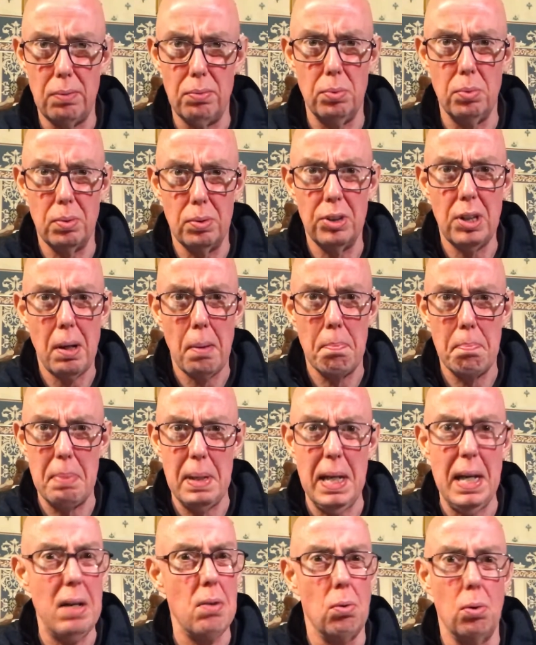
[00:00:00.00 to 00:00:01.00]
was it a
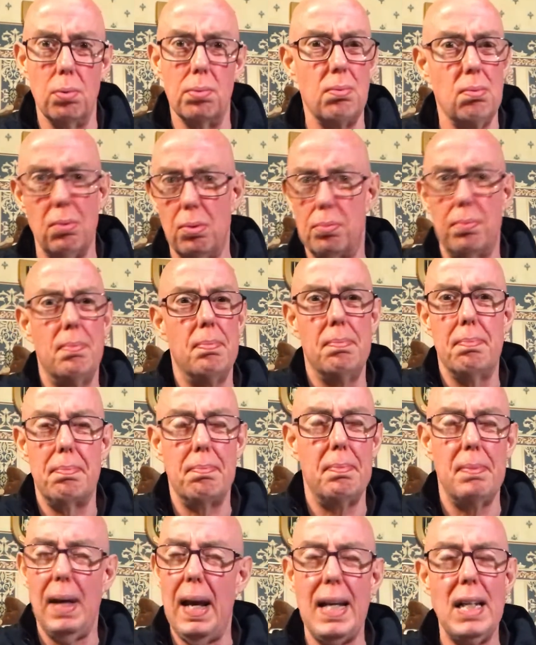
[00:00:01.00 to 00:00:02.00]
pier or
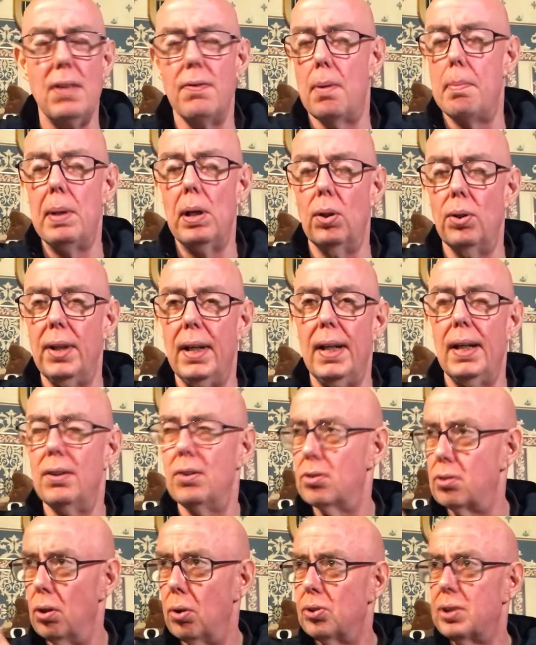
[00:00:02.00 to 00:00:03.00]
end of a building, and
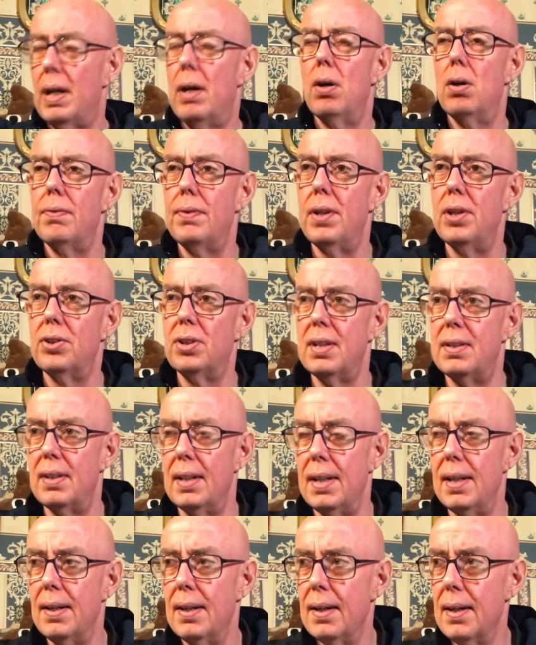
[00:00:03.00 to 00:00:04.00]
just looks out over the
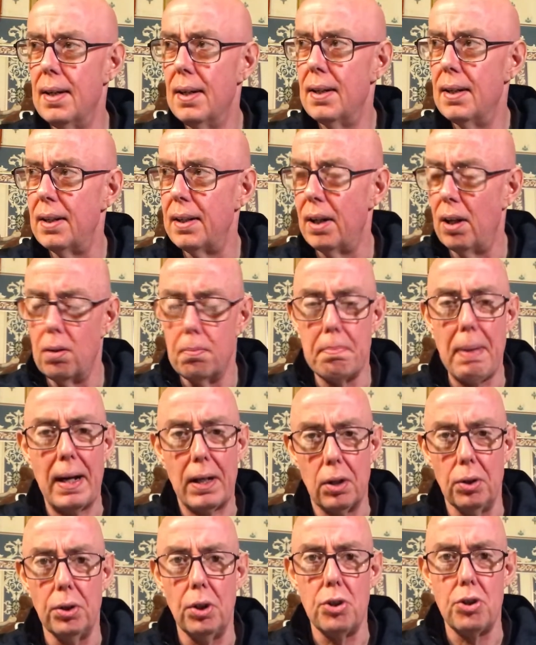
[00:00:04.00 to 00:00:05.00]
city, back
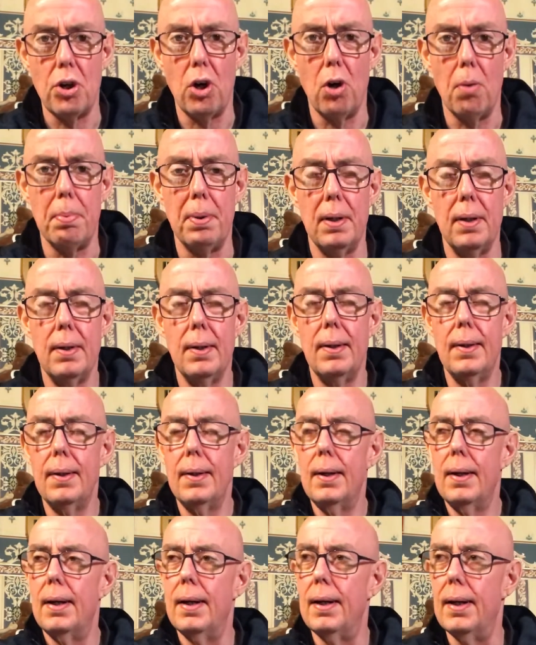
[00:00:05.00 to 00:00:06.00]
on the job,
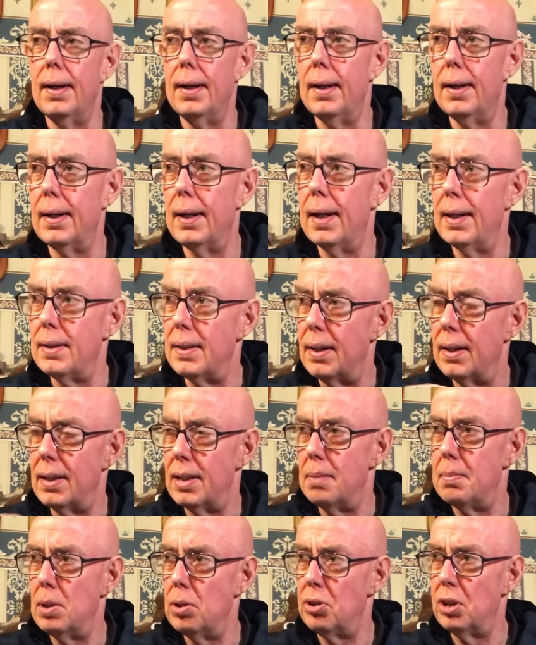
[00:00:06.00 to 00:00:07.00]
and
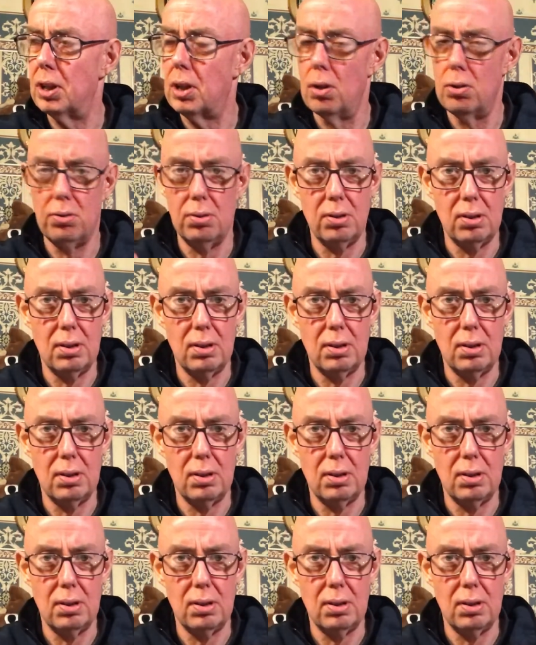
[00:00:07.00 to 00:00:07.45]
the music goes